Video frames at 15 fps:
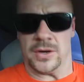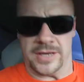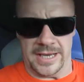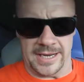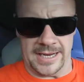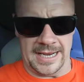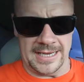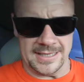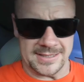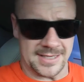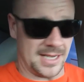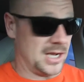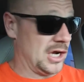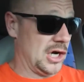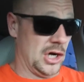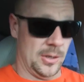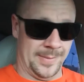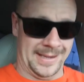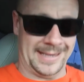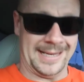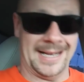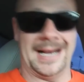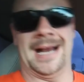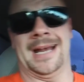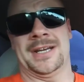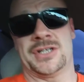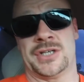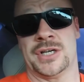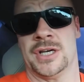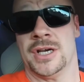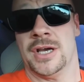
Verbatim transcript: Okay, guys. Oh my gosh.